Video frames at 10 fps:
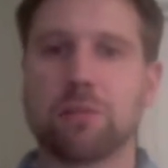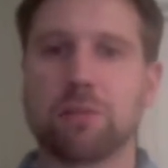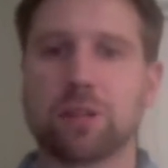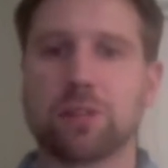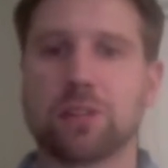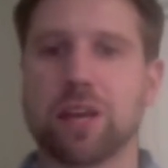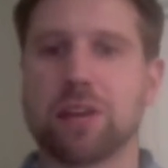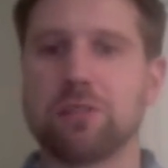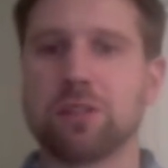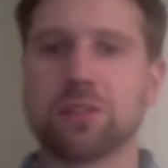because they
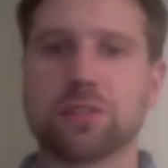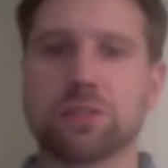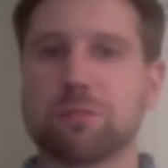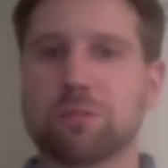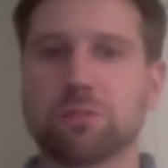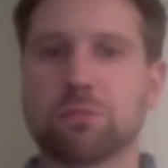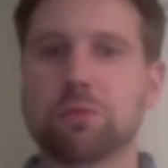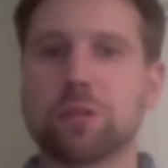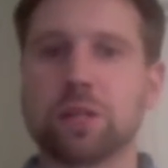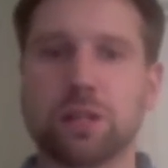have done some
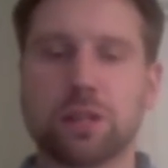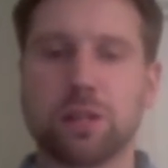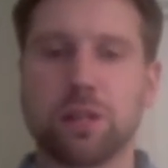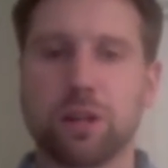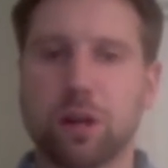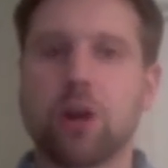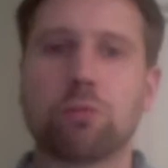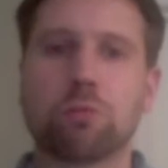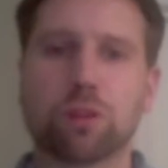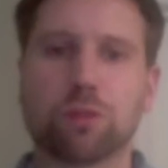
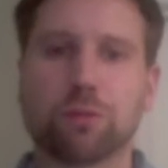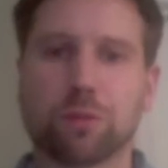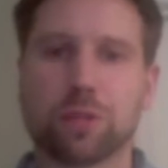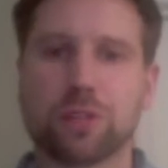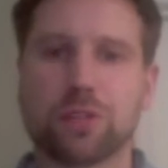pre-homework for this.